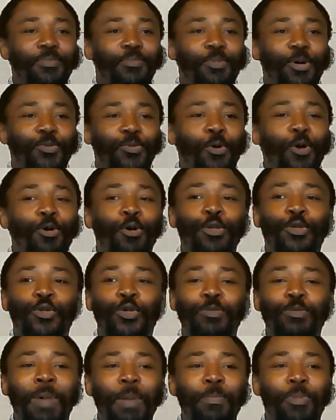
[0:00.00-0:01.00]
But what
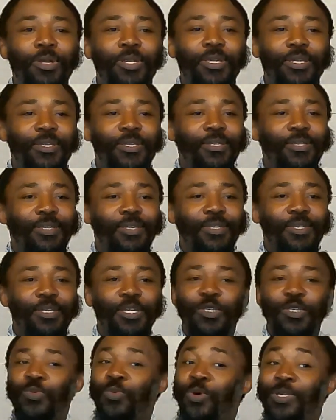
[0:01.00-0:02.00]
controls my body
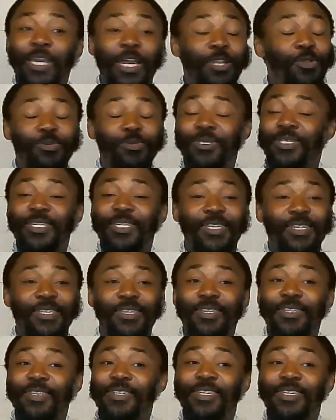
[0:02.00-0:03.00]
is what I don't see.
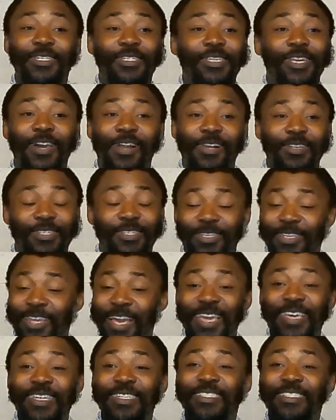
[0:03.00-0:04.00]
The cells
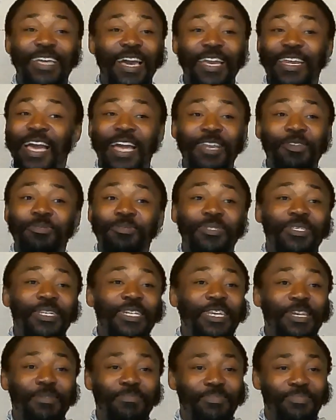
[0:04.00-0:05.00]
that inside, I don't see
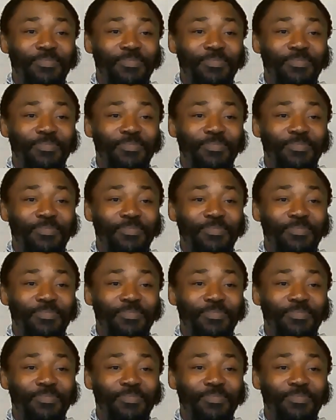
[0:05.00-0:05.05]
them.